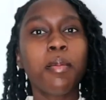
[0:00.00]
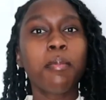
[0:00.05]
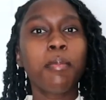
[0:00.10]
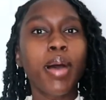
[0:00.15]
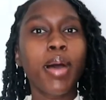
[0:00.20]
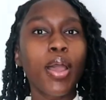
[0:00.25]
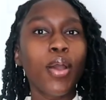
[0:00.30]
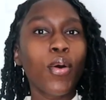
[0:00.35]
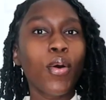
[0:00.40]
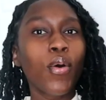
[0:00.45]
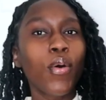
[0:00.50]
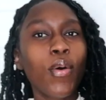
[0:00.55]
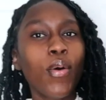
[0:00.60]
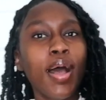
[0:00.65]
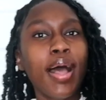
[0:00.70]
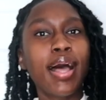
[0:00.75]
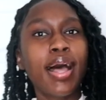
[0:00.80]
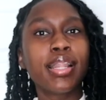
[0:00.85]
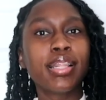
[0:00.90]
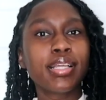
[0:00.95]
my whole
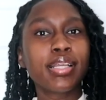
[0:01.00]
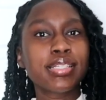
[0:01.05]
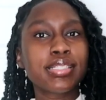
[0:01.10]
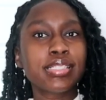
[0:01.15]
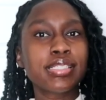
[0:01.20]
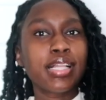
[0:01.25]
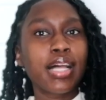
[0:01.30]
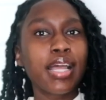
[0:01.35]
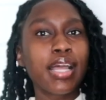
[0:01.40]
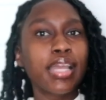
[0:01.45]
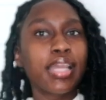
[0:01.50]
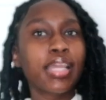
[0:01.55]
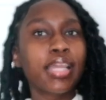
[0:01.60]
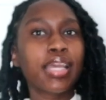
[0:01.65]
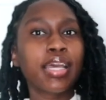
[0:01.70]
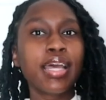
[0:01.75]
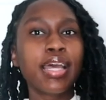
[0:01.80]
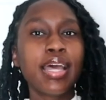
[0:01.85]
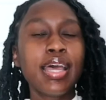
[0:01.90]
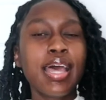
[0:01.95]
head looks like.
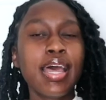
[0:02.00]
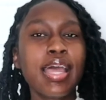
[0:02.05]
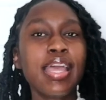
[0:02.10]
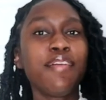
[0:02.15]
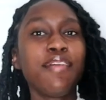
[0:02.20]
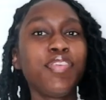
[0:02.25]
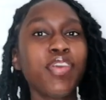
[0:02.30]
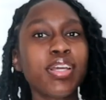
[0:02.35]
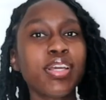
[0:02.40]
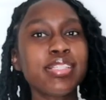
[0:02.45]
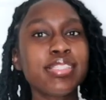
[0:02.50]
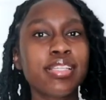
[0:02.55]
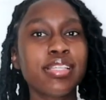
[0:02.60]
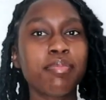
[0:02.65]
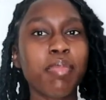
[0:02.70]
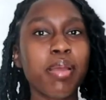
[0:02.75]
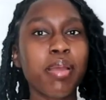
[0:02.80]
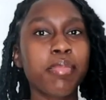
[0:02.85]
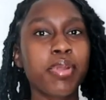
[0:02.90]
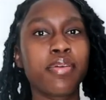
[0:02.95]
If you can see
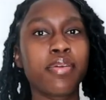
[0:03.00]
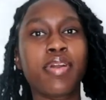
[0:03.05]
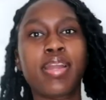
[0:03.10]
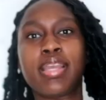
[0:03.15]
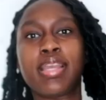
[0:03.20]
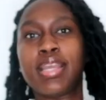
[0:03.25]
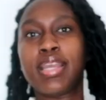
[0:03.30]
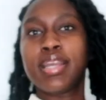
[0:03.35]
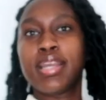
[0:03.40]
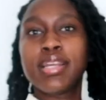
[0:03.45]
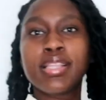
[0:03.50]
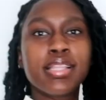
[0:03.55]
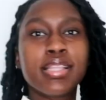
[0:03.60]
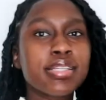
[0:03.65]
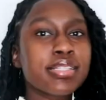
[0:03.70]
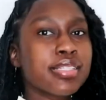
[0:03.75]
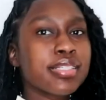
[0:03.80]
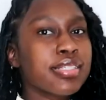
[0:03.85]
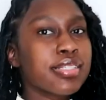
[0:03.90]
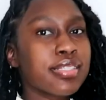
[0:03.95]
my mirror right here,
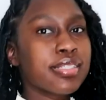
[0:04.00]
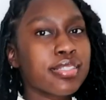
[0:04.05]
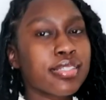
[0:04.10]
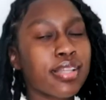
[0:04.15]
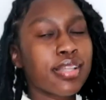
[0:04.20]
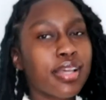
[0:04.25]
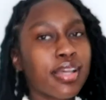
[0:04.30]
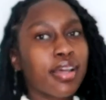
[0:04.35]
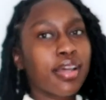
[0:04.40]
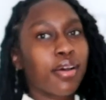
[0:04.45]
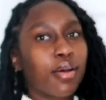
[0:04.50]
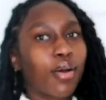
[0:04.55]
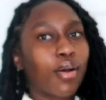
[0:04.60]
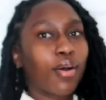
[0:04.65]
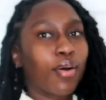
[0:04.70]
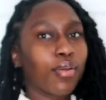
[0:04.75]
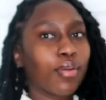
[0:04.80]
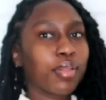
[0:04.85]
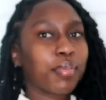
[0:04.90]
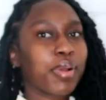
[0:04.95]
this is,
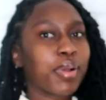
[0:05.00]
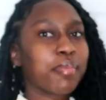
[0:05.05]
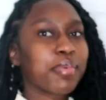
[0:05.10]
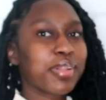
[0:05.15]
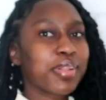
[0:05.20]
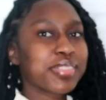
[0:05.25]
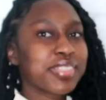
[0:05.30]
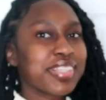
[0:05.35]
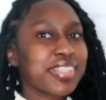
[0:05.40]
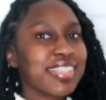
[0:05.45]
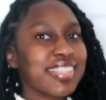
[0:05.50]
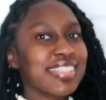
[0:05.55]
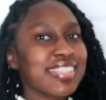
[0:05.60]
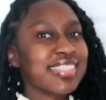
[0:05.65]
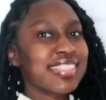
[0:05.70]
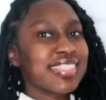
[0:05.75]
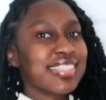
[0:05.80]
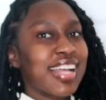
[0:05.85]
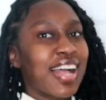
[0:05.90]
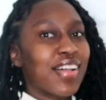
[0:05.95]
oh, I'm gonna come closer.
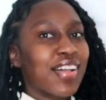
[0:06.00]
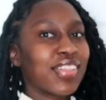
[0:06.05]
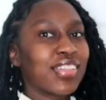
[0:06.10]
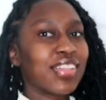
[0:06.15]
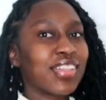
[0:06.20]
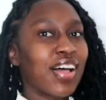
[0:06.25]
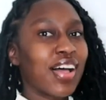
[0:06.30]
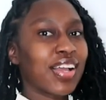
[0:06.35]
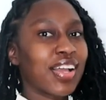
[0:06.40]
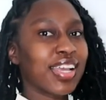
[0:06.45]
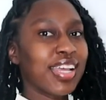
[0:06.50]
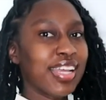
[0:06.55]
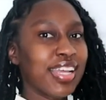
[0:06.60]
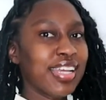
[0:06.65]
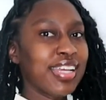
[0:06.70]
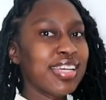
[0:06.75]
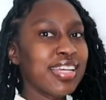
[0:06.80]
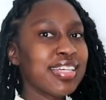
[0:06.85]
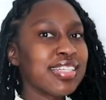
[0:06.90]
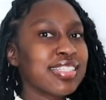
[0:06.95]
This is how long it
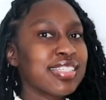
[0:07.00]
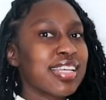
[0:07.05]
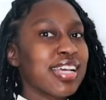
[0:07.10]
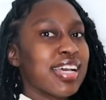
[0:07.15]
is,